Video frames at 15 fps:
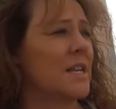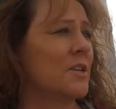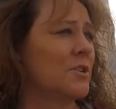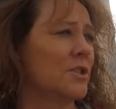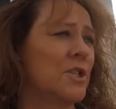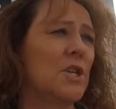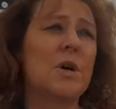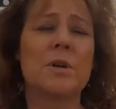no
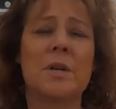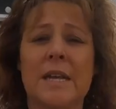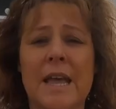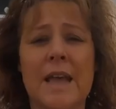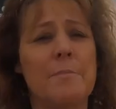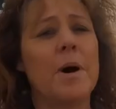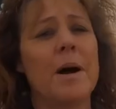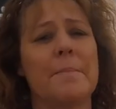snow
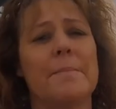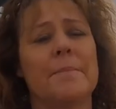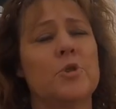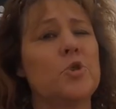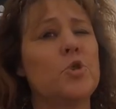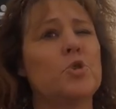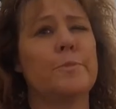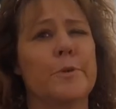today but
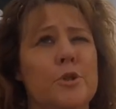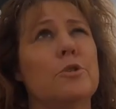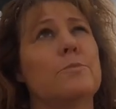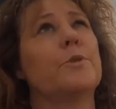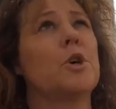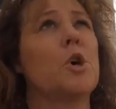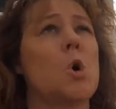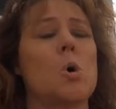super
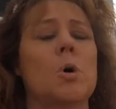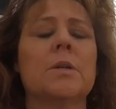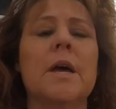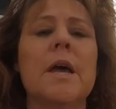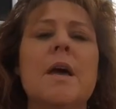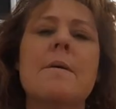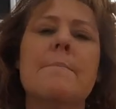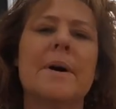super cold
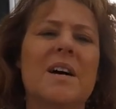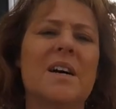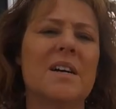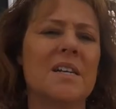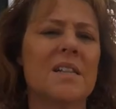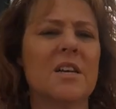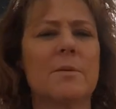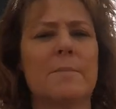but
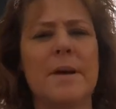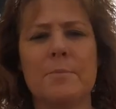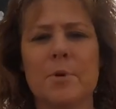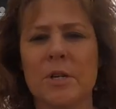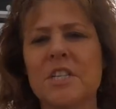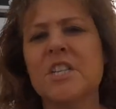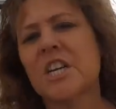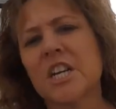a little bit
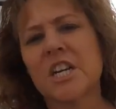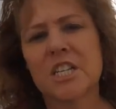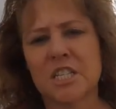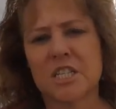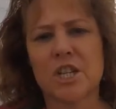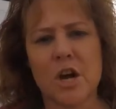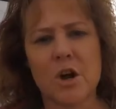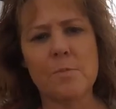more serious
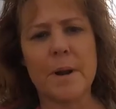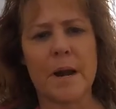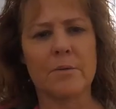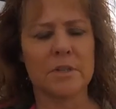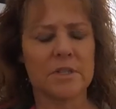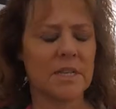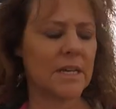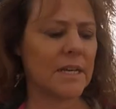snow but I
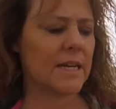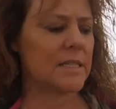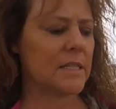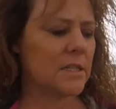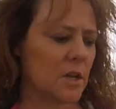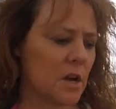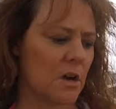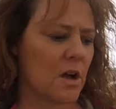want to take you guys
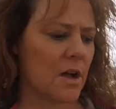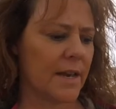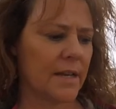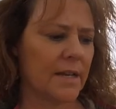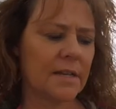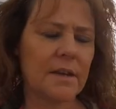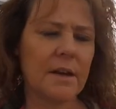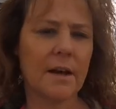along on
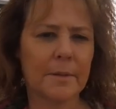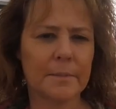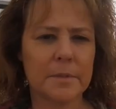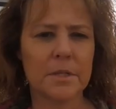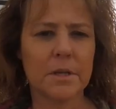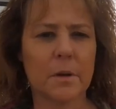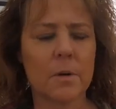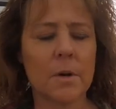it um,
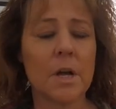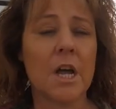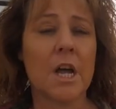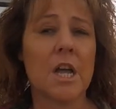so